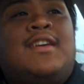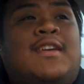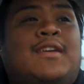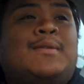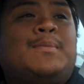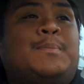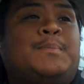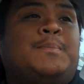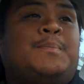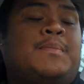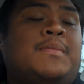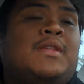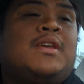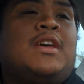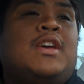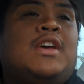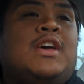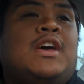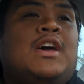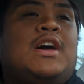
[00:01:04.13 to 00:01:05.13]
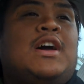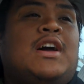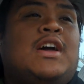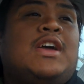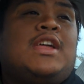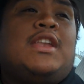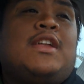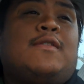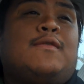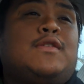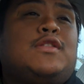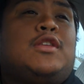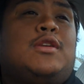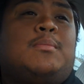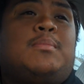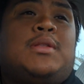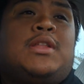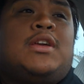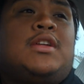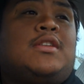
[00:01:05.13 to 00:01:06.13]
day. I had everything
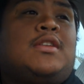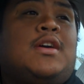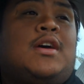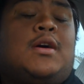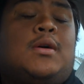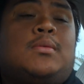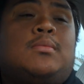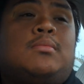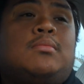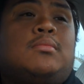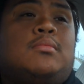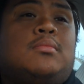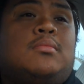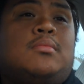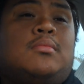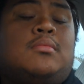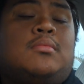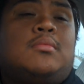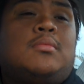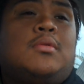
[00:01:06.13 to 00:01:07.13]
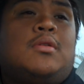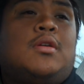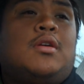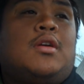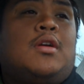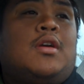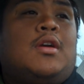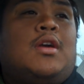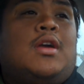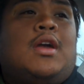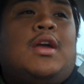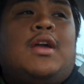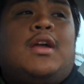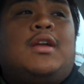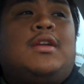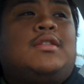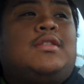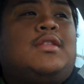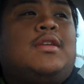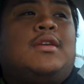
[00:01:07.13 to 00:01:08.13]
planned out.
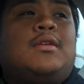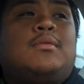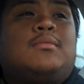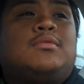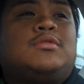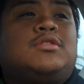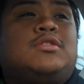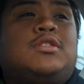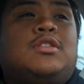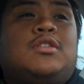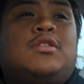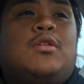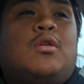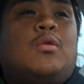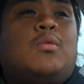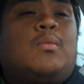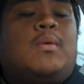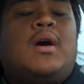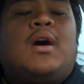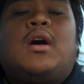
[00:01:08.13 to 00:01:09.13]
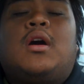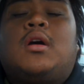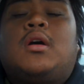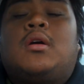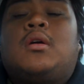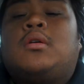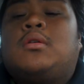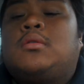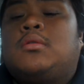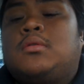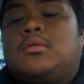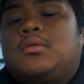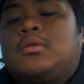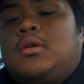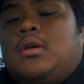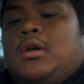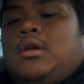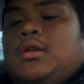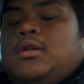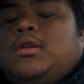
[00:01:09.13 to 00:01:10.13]
Everything was gonna go well.
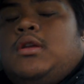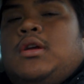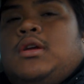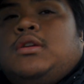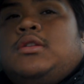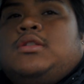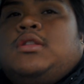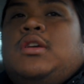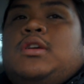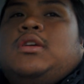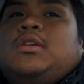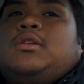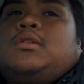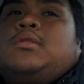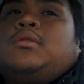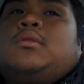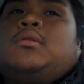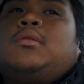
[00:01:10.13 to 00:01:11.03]
Everything.